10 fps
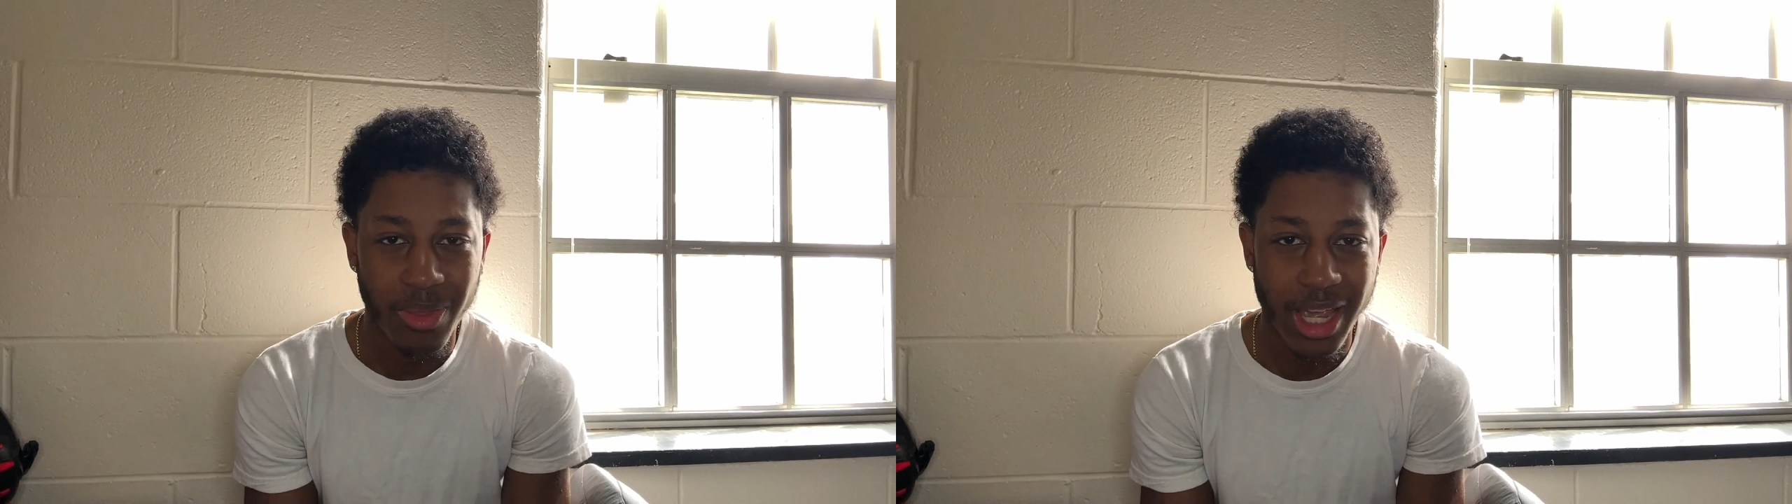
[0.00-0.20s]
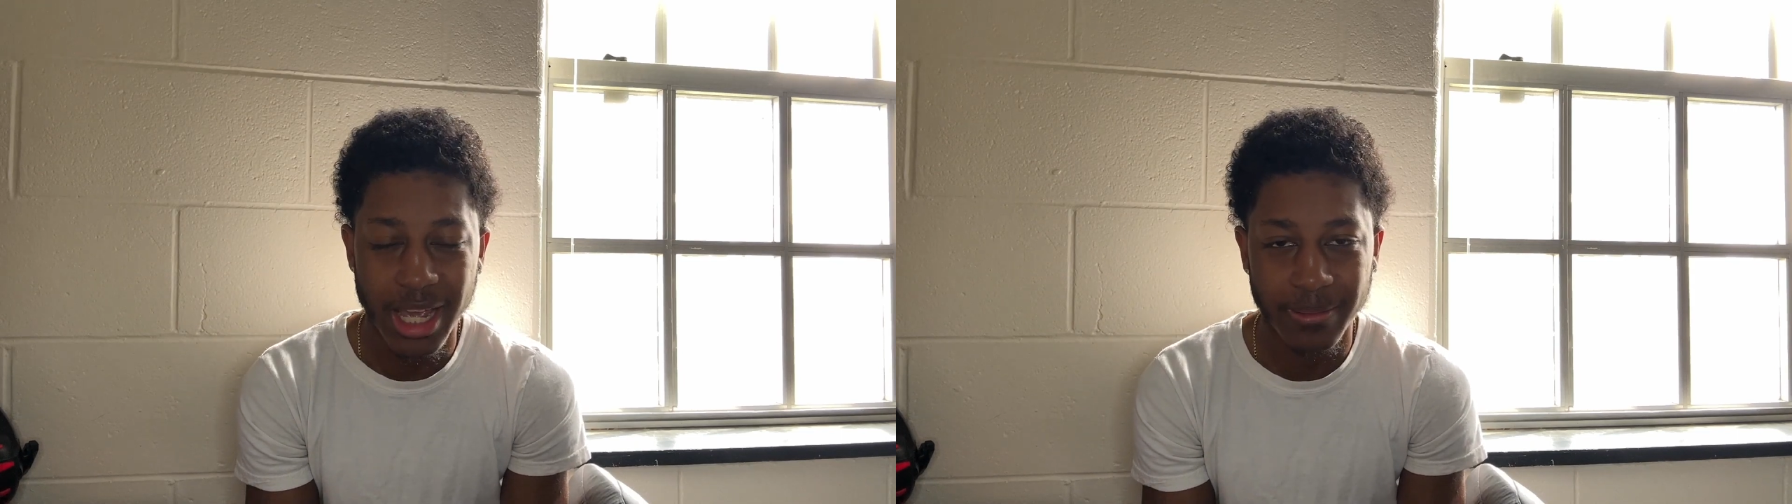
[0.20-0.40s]

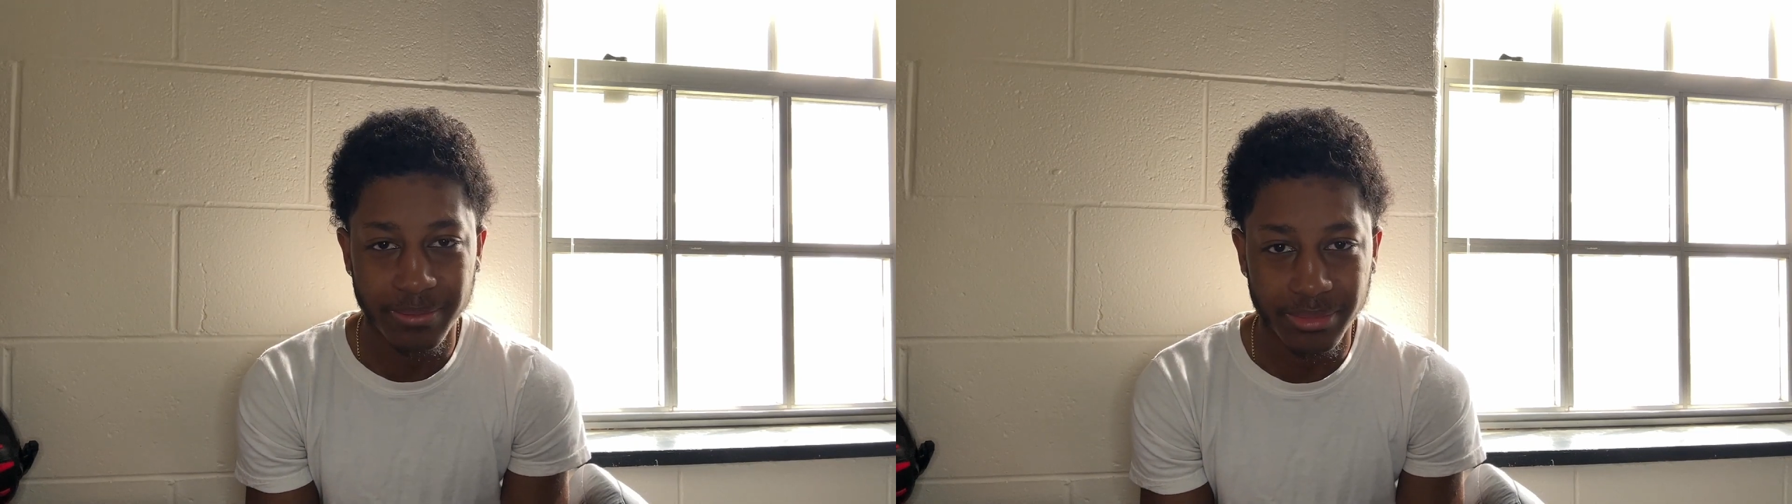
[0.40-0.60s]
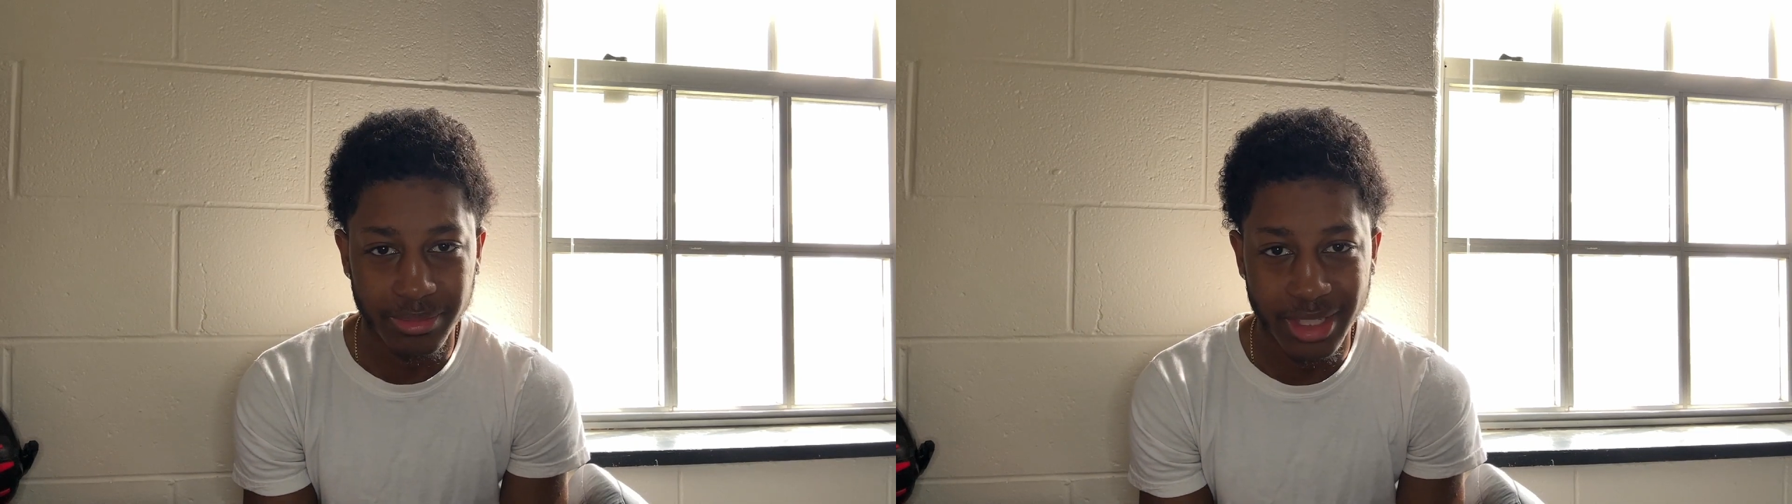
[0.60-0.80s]
And
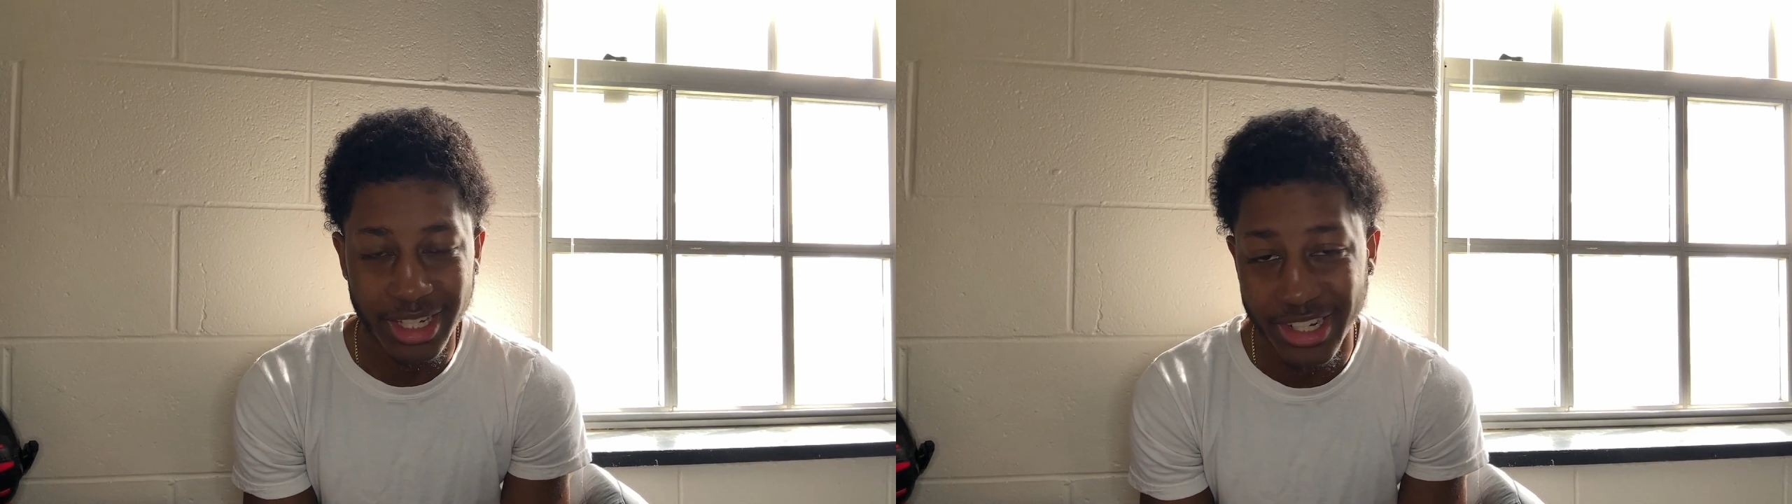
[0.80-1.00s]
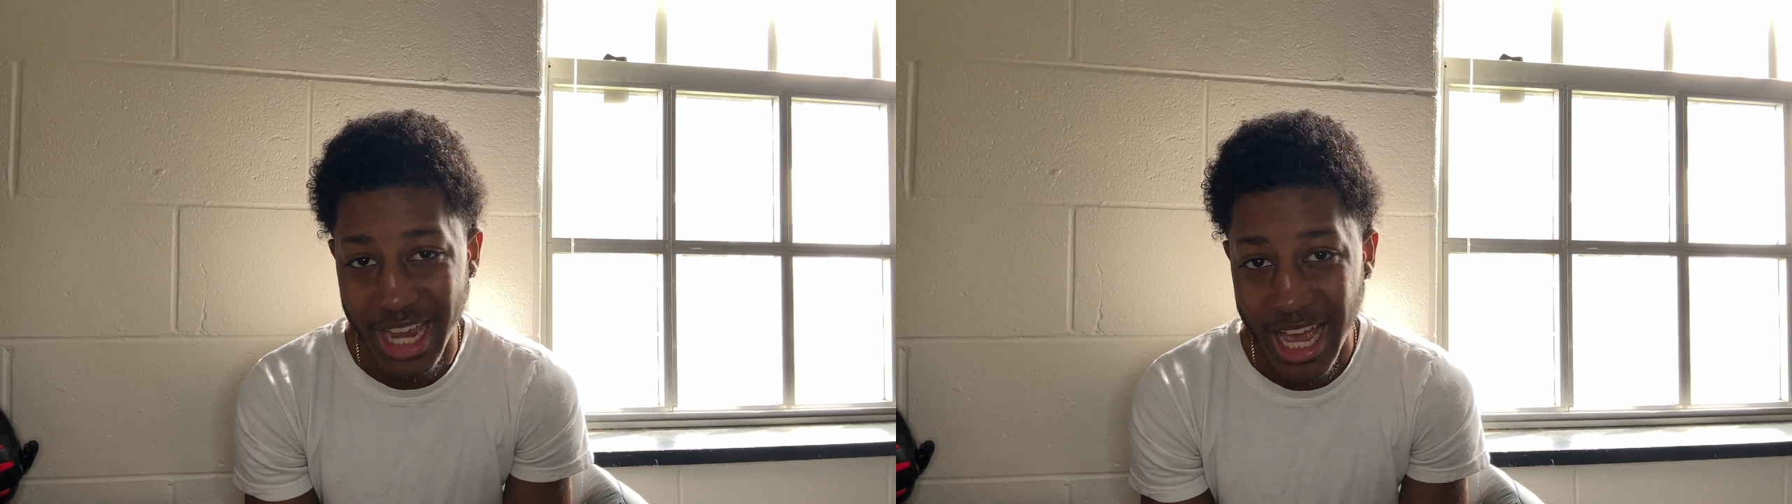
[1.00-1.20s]
the
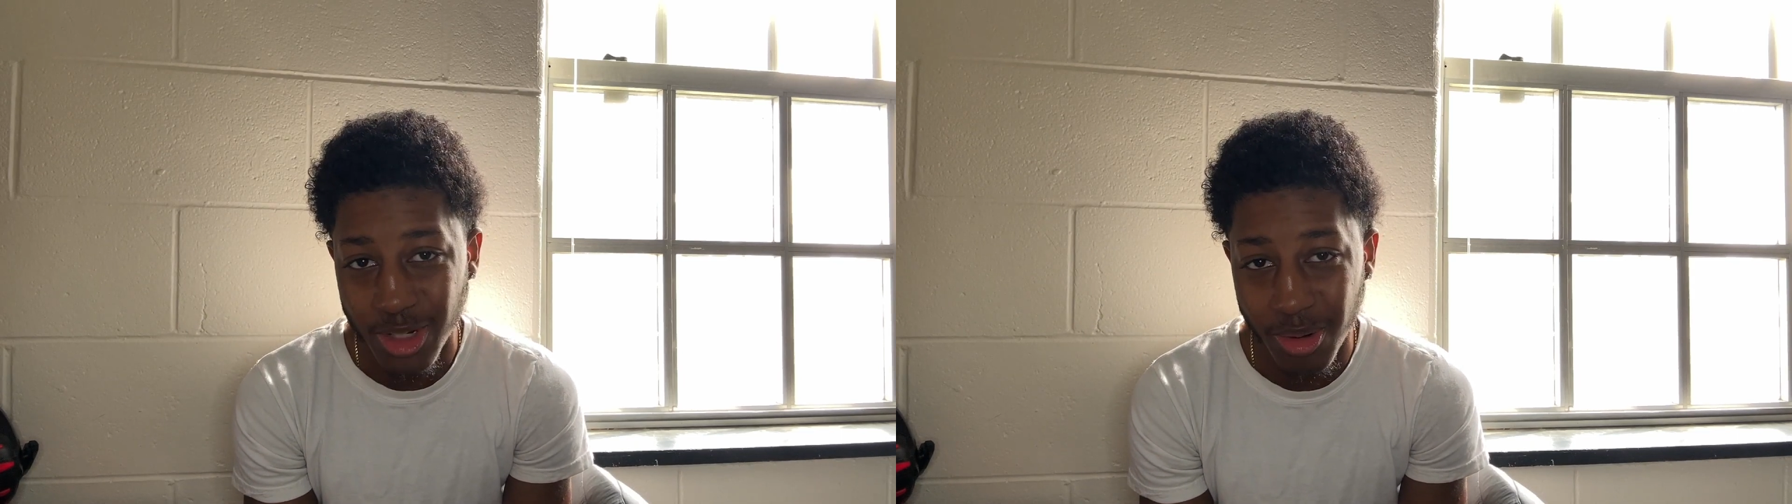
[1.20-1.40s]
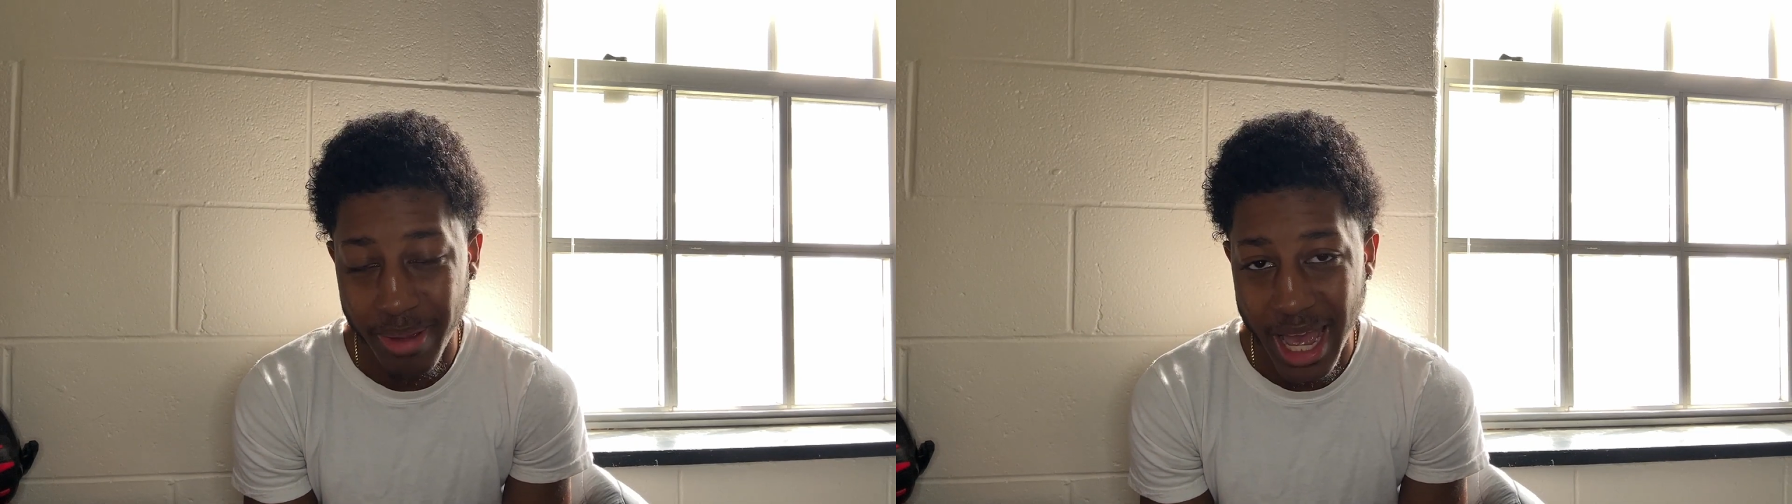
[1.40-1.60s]
Jazz
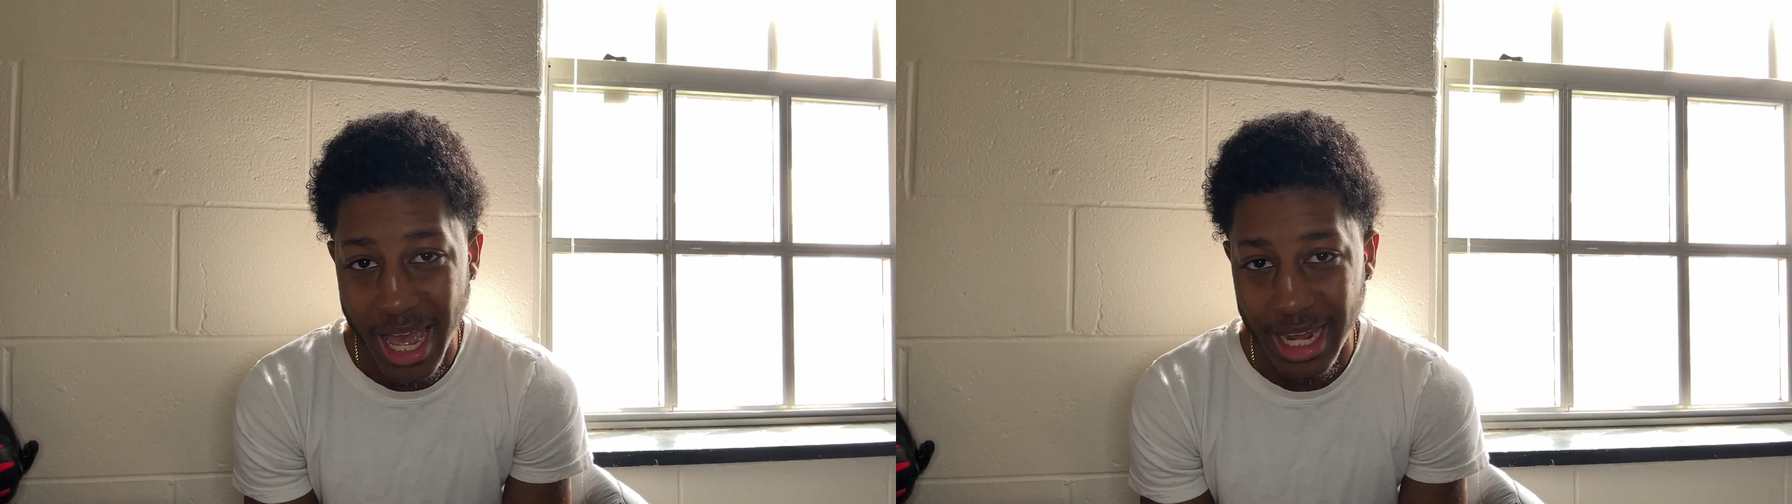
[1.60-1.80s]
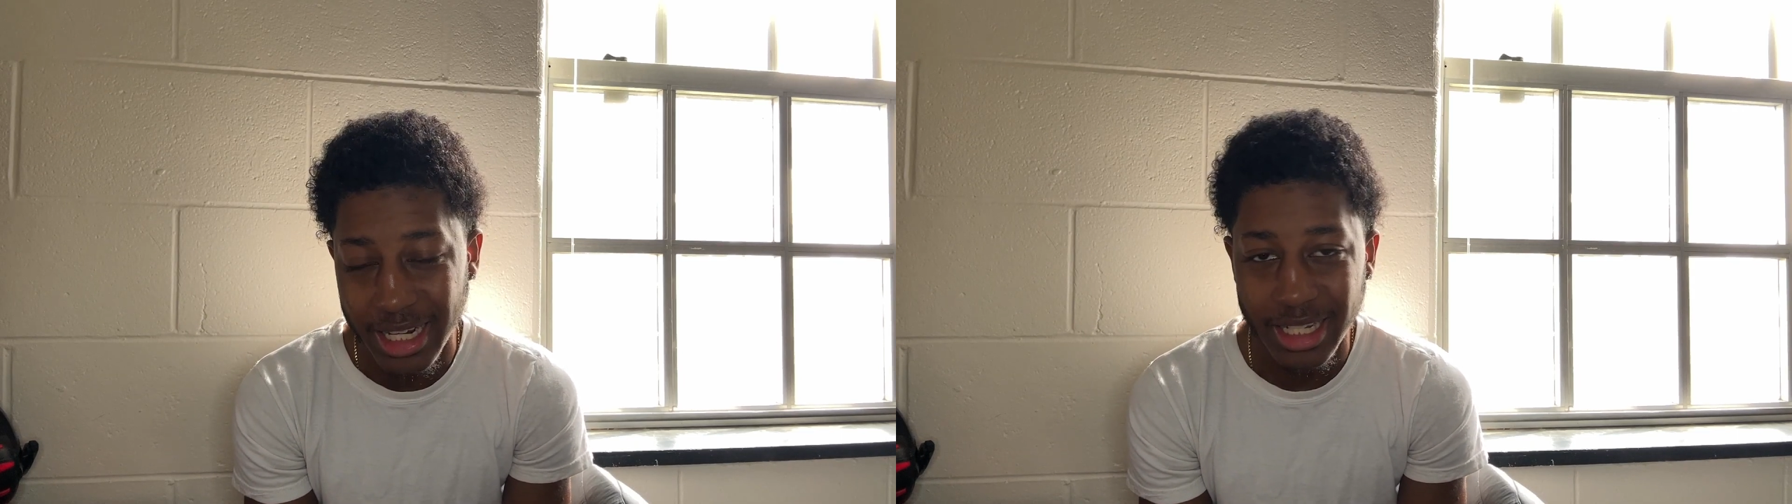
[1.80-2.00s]
were bad,